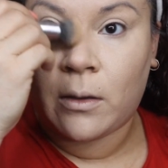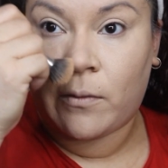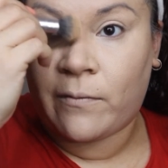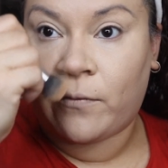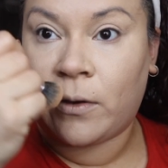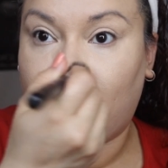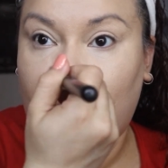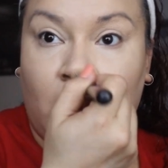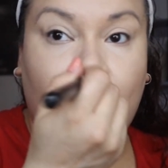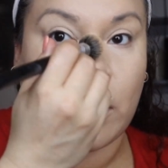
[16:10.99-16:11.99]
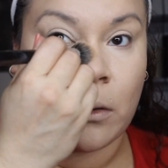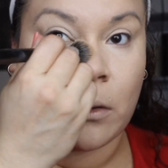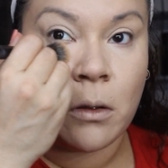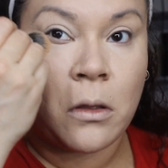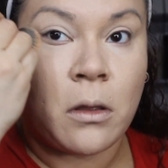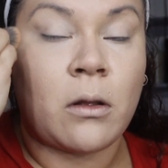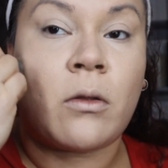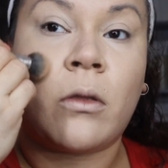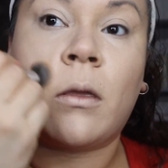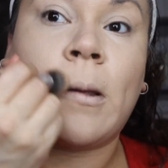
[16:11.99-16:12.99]
phenomenal.
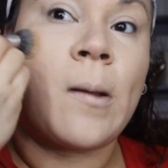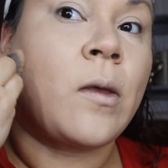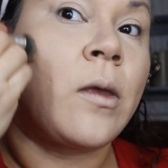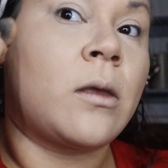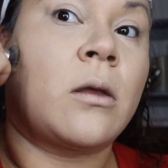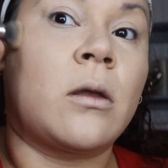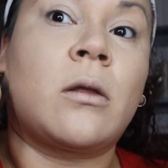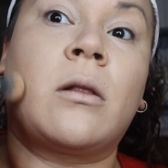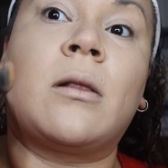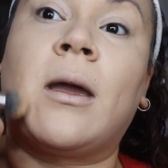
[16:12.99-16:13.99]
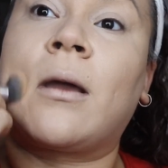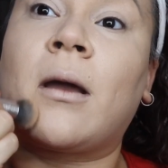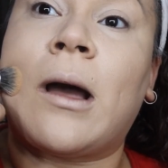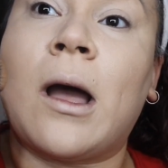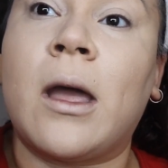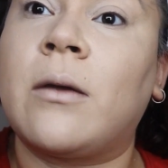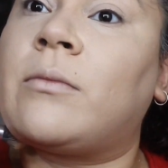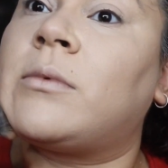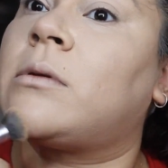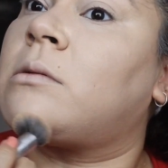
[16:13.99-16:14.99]
Like, I am